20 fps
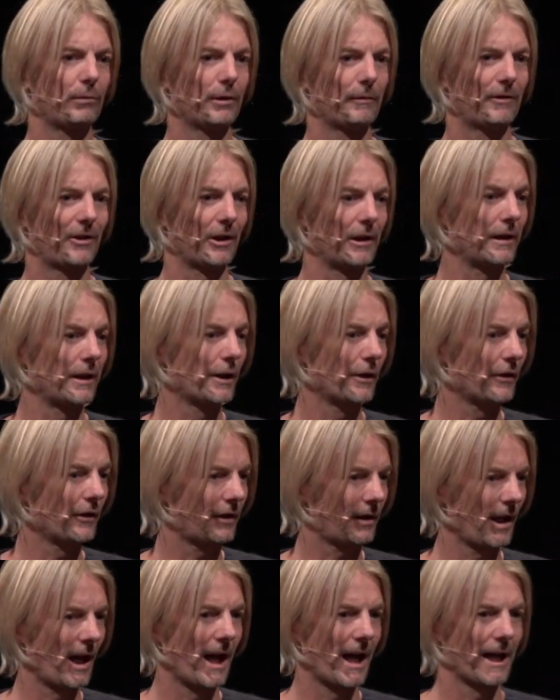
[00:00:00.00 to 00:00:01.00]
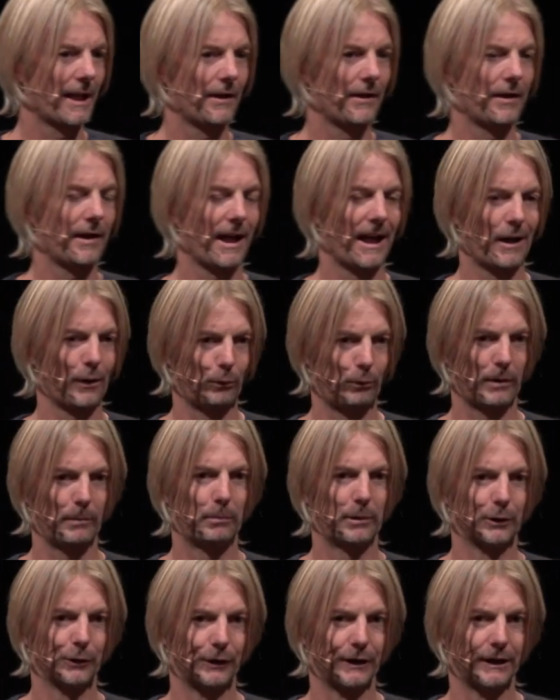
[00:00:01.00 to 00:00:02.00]
resilience and how do we
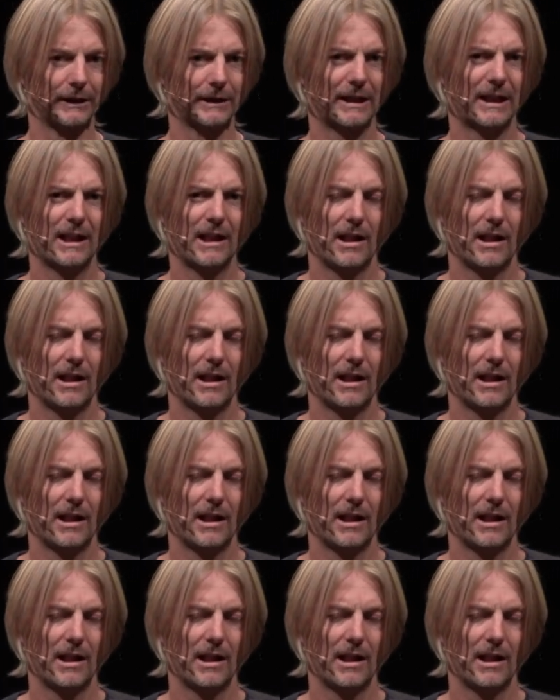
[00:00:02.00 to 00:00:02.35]
build it?